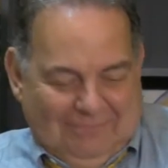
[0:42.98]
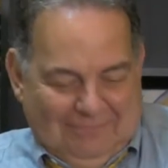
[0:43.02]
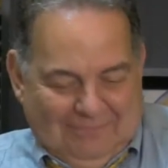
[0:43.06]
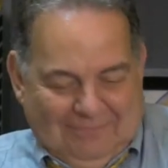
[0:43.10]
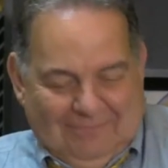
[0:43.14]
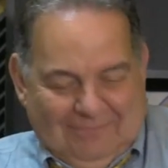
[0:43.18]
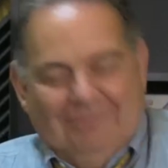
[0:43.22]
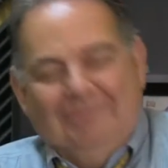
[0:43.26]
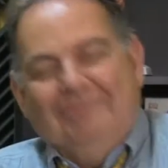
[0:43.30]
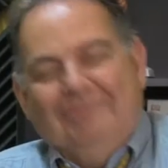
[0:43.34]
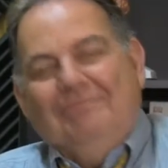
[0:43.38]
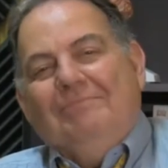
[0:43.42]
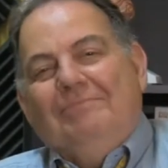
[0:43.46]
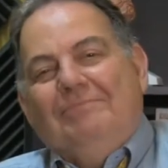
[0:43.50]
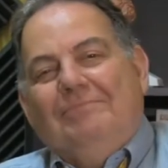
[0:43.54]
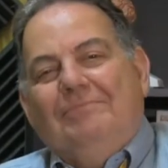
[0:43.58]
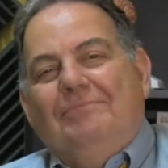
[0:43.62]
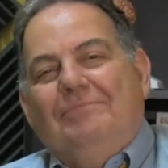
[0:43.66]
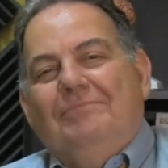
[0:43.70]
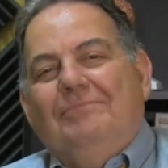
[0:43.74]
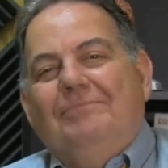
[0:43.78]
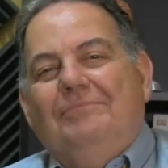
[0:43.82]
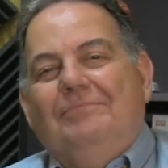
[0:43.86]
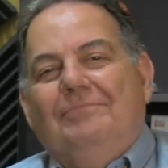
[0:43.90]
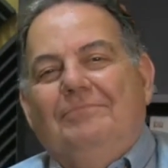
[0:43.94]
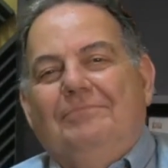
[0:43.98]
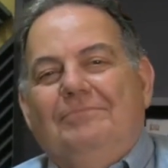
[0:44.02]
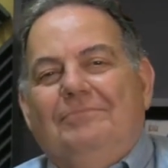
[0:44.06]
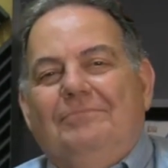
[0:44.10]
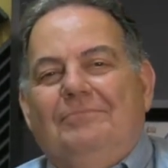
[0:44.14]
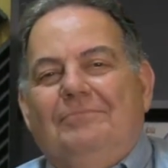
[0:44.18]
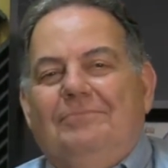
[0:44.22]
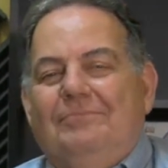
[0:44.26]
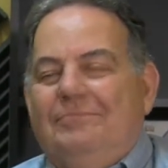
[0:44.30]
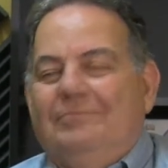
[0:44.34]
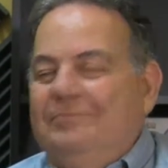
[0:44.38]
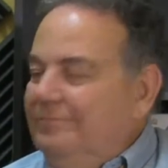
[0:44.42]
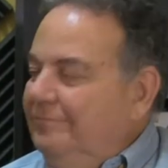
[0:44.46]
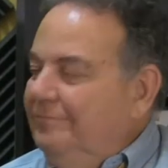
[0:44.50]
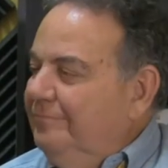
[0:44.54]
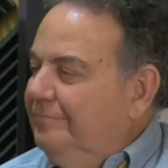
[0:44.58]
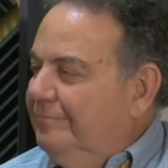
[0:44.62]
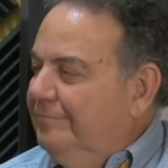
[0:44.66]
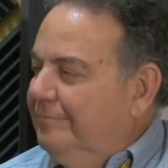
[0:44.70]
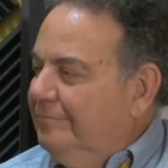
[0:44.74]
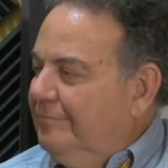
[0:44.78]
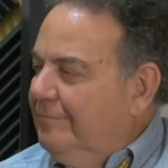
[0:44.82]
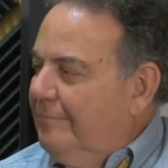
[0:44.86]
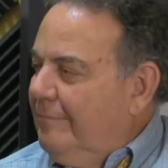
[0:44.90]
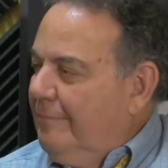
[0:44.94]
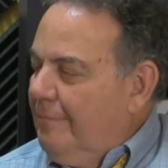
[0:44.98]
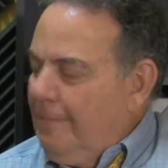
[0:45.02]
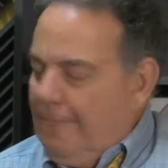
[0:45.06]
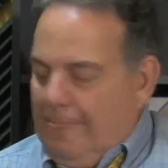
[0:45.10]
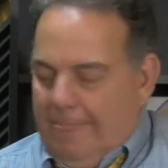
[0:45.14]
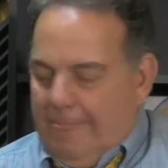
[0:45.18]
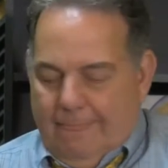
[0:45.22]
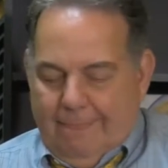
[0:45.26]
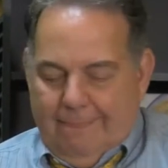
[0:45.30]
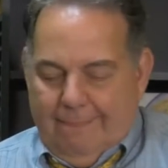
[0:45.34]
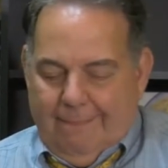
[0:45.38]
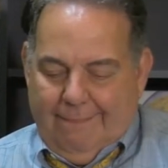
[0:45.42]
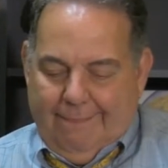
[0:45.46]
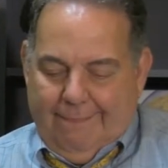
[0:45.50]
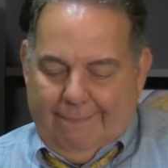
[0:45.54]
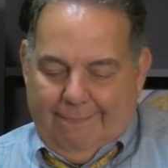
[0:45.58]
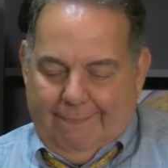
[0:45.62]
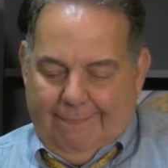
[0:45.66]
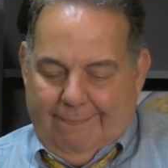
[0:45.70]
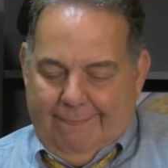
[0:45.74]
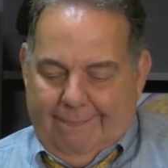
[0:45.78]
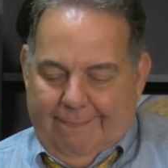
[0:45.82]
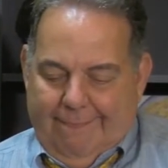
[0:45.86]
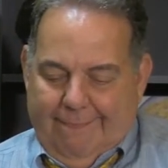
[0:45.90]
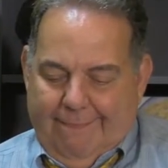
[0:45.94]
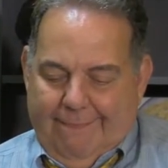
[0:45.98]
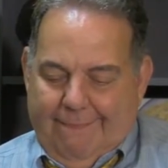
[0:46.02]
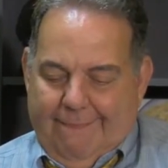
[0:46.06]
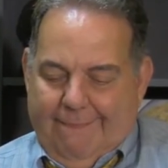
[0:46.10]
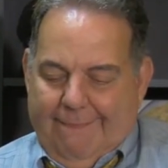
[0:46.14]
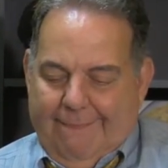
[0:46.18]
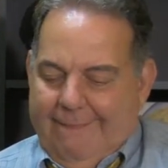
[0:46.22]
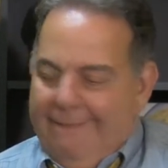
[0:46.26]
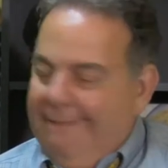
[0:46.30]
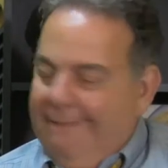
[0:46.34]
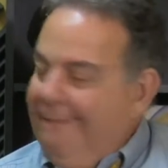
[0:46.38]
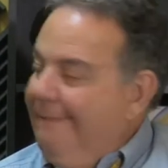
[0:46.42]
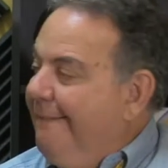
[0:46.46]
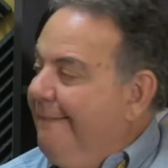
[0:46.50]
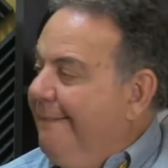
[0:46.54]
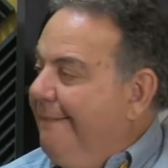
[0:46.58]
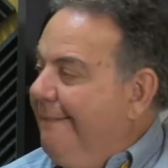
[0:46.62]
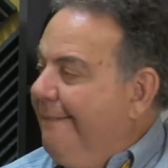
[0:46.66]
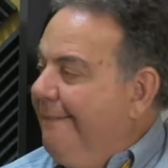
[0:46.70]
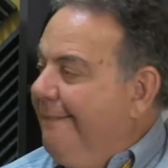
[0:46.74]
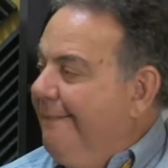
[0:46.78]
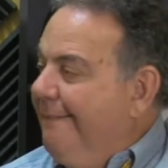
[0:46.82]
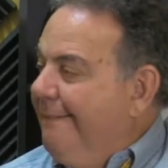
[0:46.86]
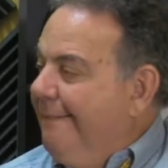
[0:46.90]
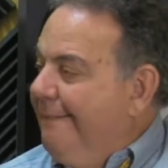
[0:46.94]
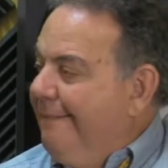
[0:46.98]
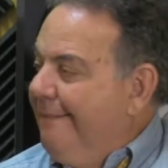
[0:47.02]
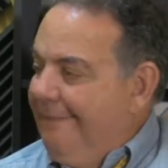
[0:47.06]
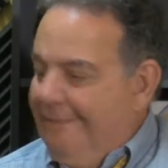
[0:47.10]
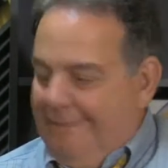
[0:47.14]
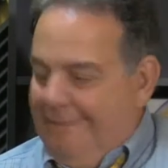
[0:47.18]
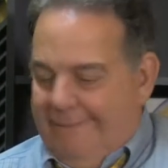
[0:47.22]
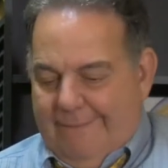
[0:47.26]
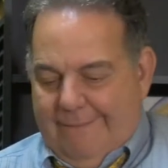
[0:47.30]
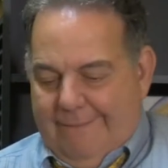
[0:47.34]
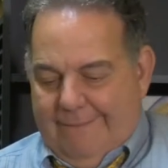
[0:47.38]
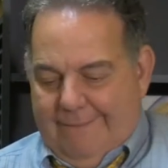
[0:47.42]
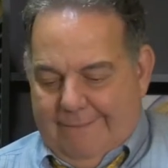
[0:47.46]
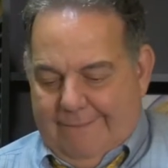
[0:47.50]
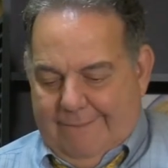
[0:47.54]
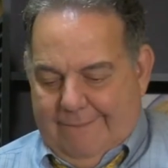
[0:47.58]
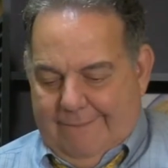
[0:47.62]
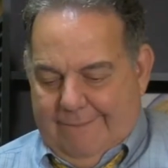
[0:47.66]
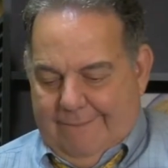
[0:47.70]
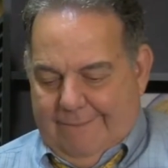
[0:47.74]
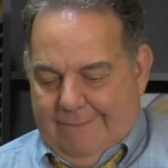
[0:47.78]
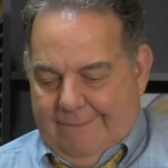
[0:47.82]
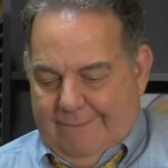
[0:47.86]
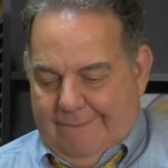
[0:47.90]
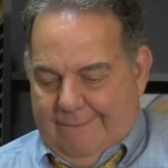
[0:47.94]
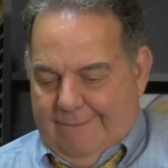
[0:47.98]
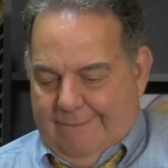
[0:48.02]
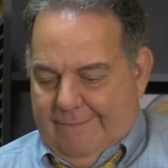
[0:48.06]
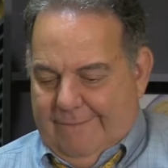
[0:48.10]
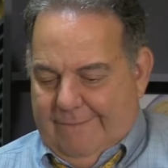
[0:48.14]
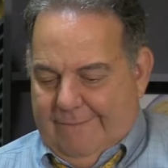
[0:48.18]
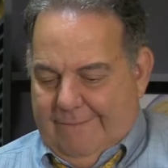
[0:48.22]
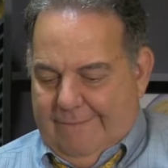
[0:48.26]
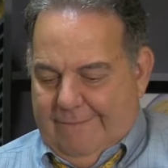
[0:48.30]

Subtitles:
The person shown says nothing.